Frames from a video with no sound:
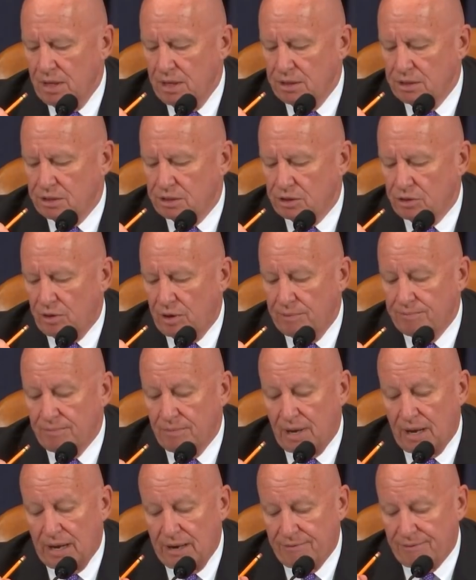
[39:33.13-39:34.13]
And so
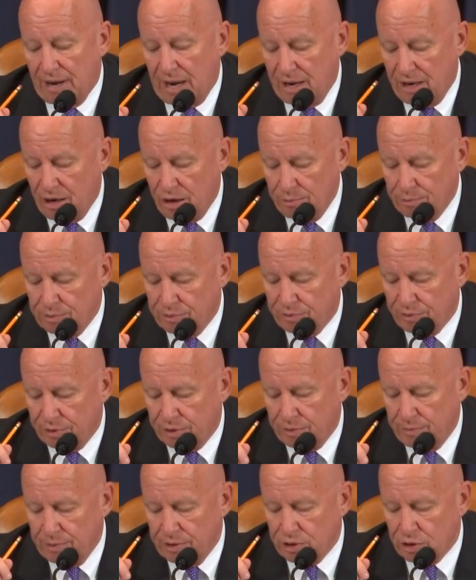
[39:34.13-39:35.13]
I have high hopes for
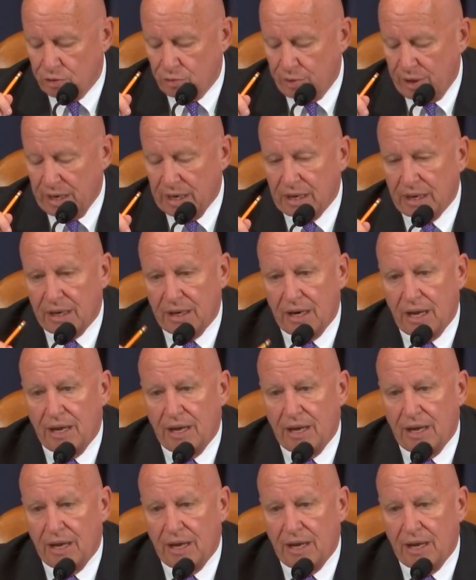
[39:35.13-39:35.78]
Commissioner Reddick,